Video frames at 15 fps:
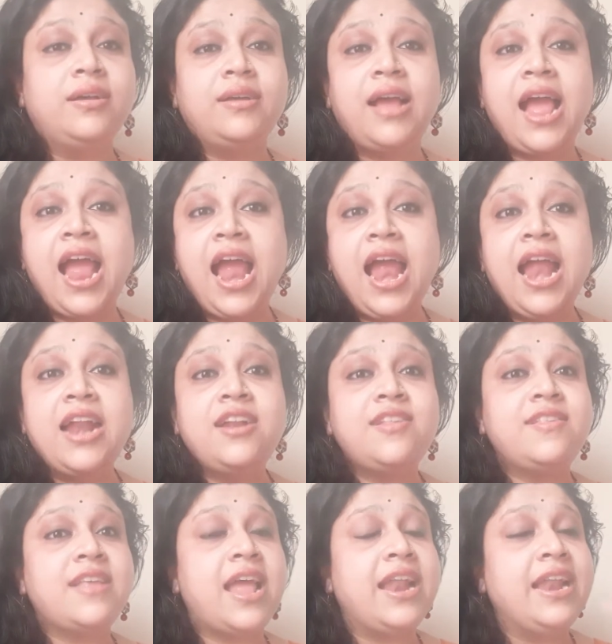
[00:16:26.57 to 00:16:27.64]

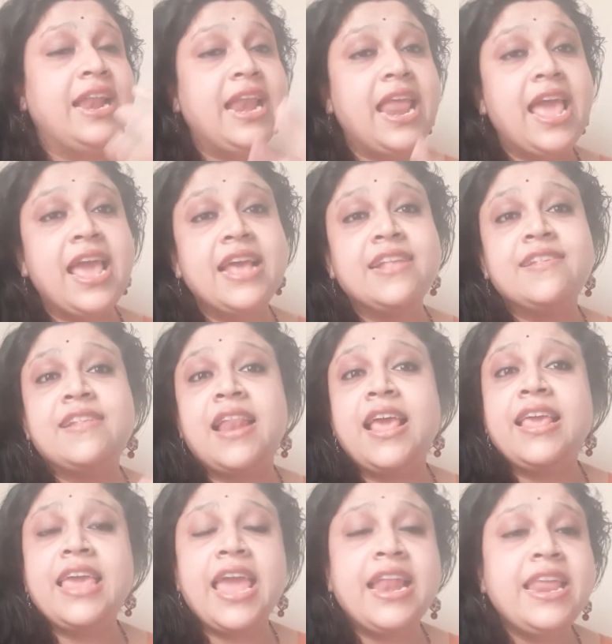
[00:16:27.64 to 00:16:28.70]
hands and legs
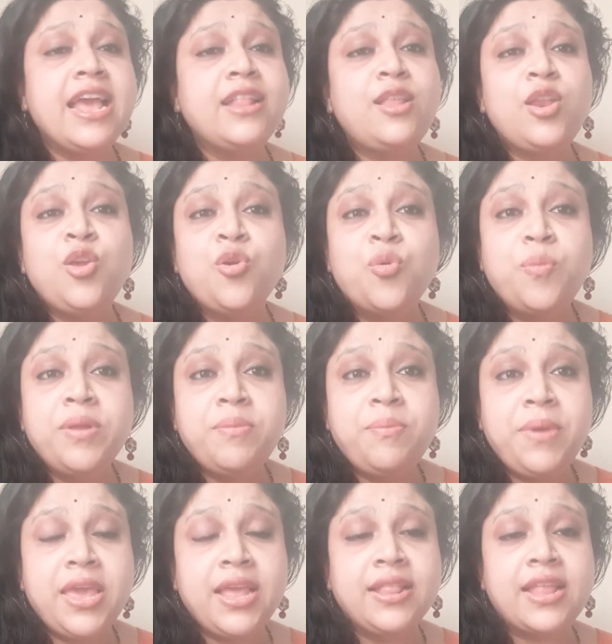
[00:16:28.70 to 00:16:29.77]
like any other human
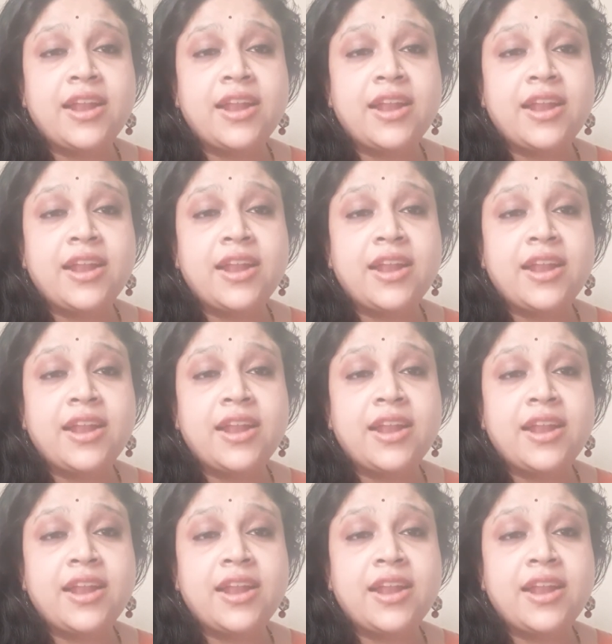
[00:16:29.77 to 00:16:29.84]
being.